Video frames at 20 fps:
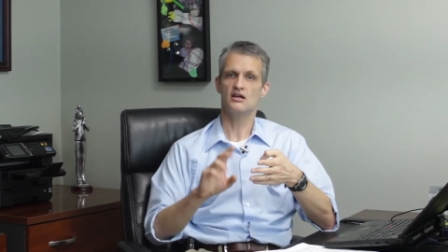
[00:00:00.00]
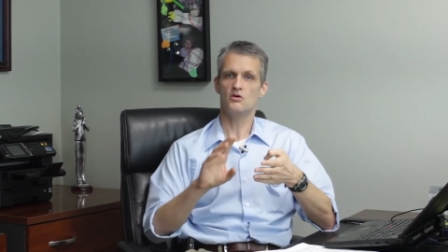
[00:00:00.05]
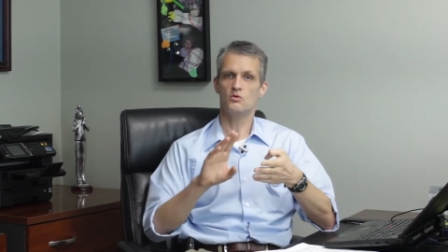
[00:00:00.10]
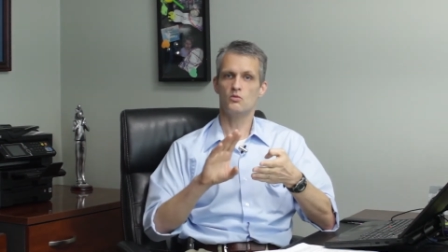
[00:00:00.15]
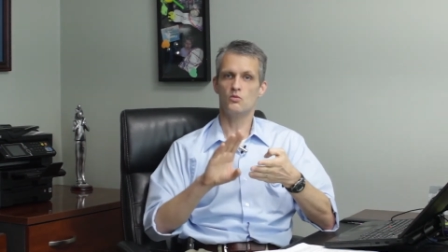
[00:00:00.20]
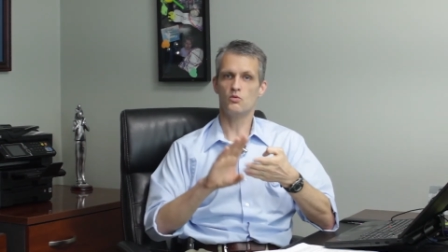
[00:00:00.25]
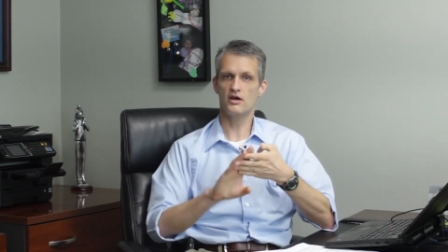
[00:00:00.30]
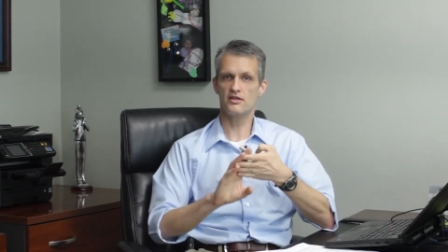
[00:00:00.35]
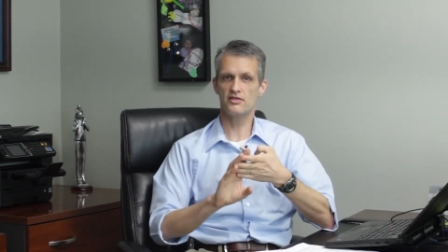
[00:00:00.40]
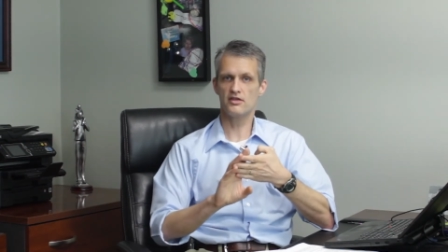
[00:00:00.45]

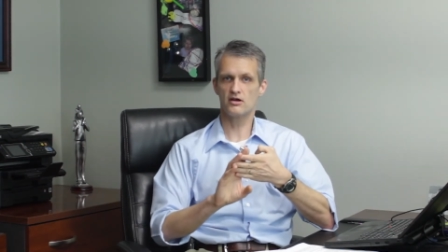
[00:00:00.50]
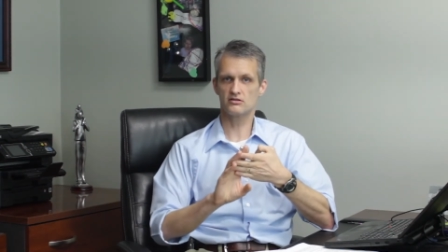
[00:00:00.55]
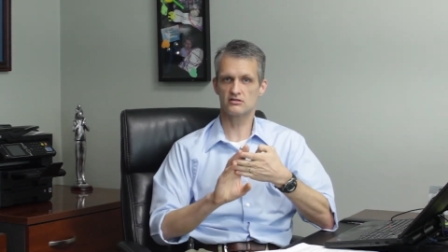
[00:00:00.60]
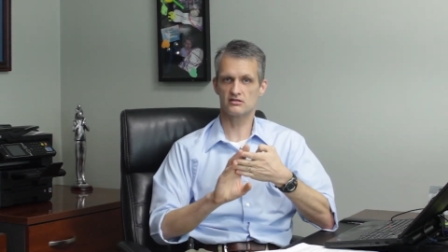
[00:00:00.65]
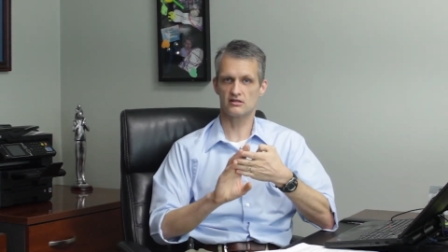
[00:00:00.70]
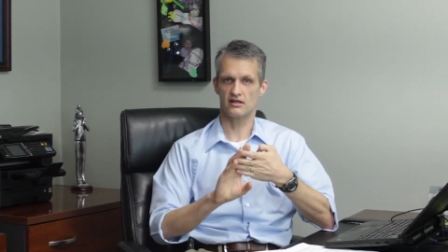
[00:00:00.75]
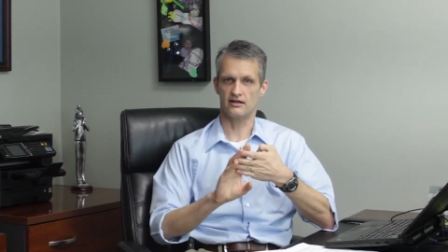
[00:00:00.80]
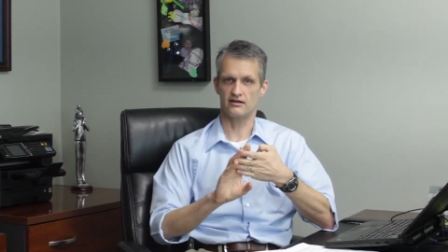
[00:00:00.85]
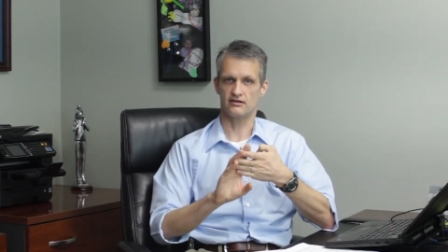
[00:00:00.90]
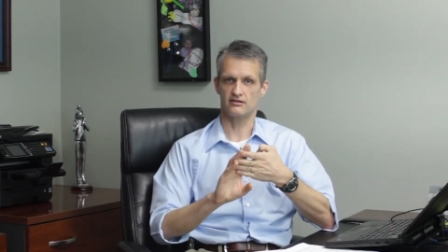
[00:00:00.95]
With those
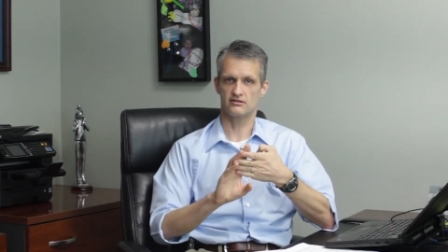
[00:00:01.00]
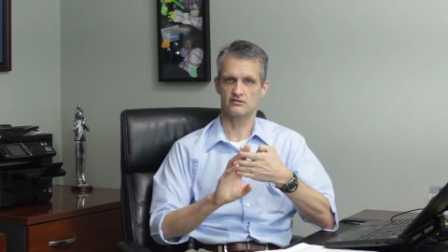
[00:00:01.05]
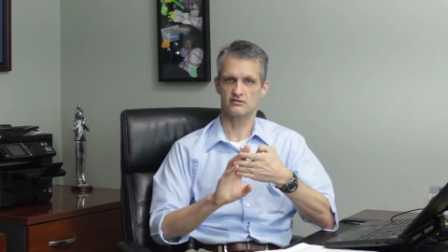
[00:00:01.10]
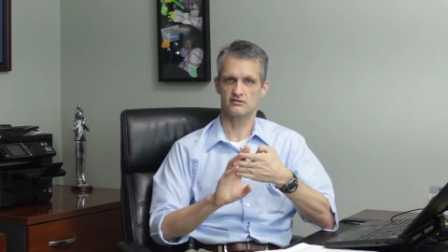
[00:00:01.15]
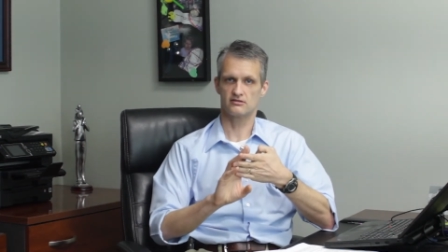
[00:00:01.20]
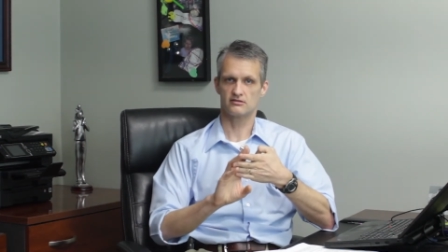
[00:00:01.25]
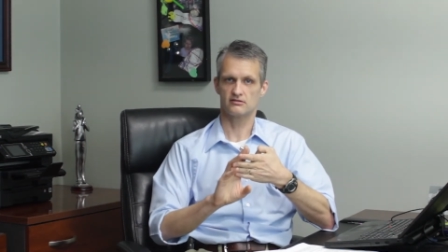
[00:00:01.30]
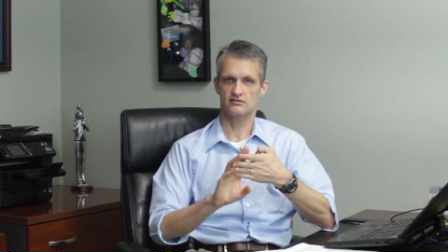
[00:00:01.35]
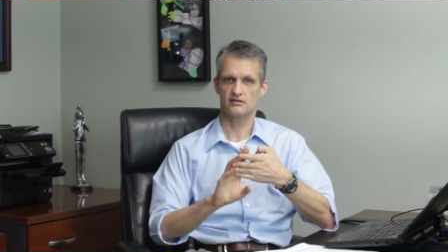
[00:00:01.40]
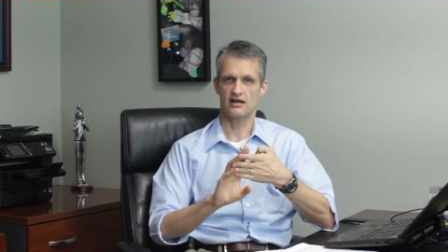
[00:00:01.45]
letters,
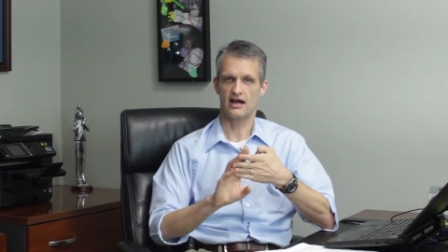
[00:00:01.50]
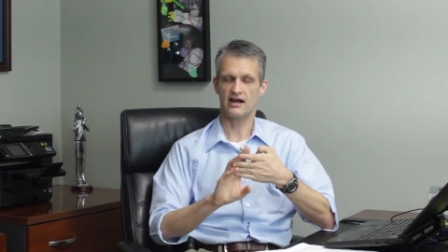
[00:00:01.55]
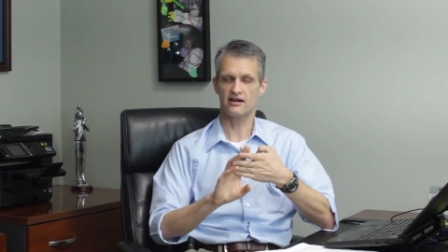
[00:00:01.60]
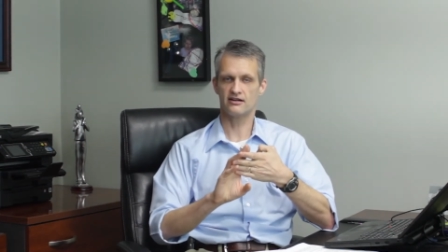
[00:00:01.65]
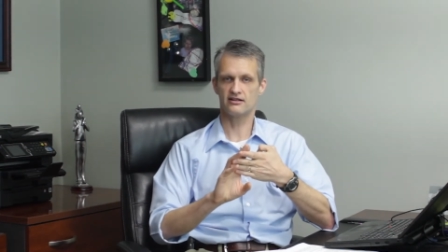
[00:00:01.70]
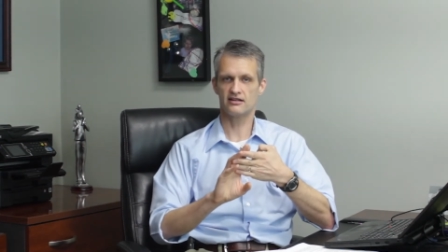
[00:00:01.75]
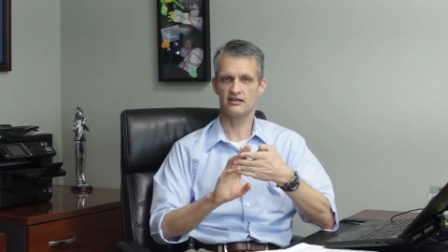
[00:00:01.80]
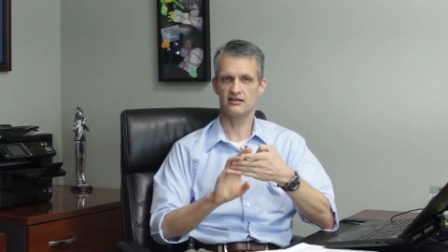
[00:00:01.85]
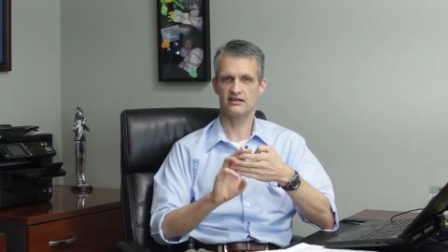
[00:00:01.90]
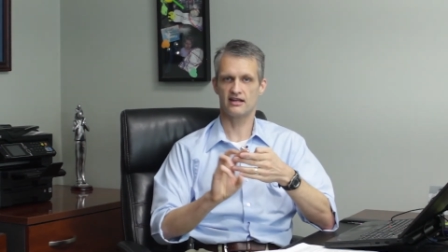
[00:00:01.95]
our
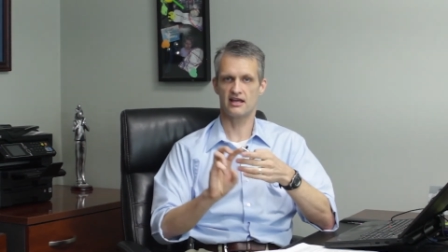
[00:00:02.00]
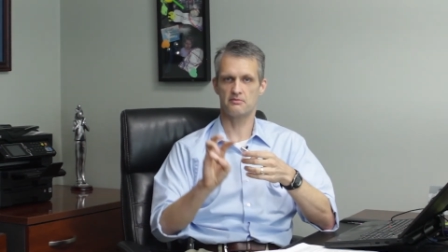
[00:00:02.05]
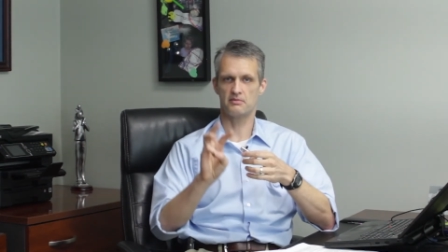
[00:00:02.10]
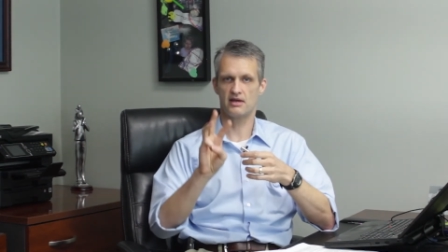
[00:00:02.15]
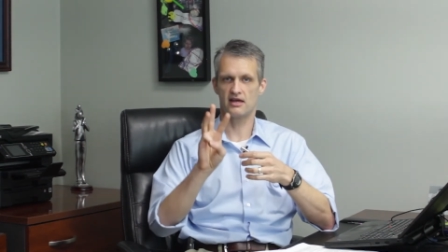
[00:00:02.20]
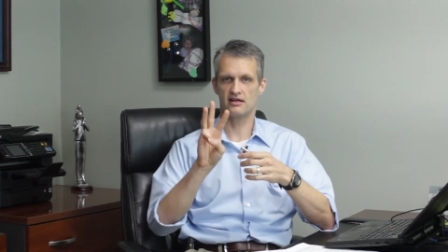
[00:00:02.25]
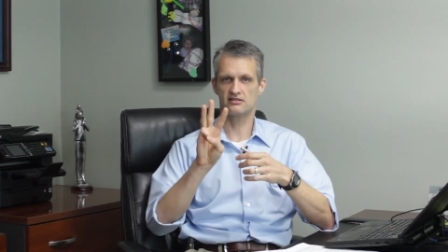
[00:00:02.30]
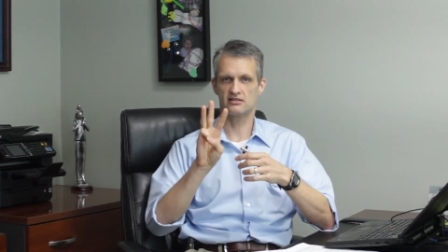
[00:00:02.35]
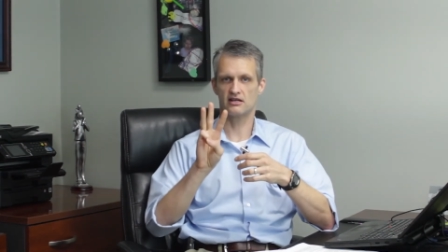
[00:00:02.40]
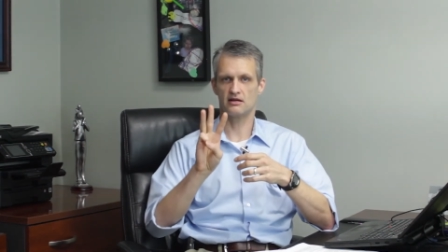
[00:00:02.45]
DNA
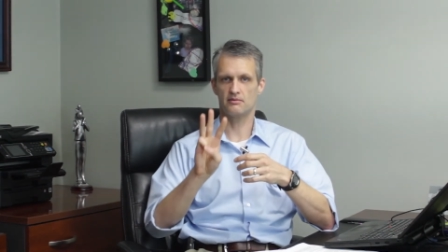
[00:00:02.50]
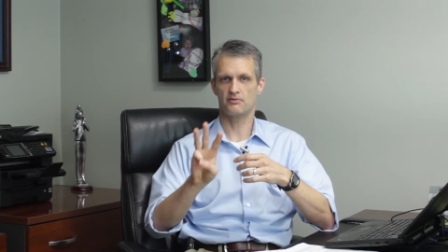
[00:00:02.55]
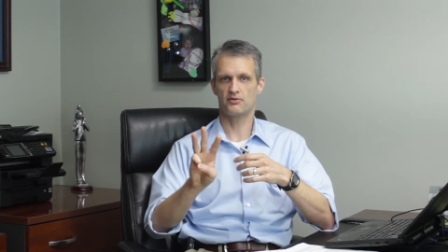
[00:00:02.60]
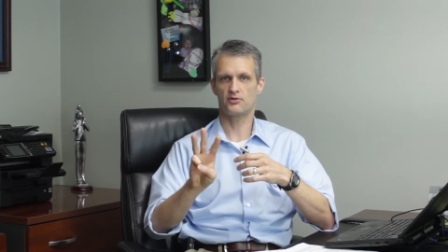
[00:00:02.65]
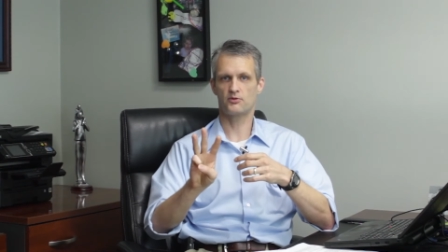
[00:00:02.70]
makes up